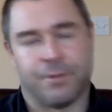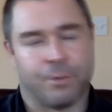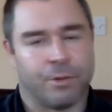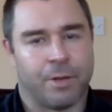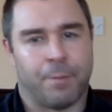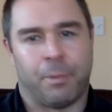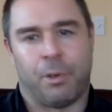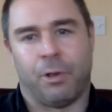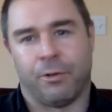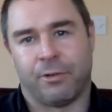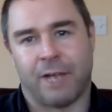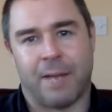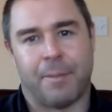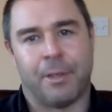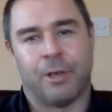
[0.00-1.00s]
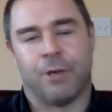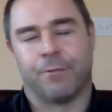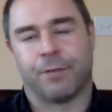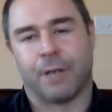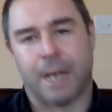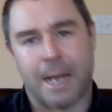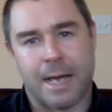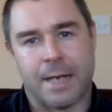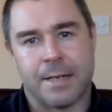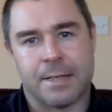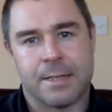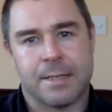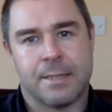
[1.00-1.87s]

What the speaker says: You don't want that ball slapping off your hand.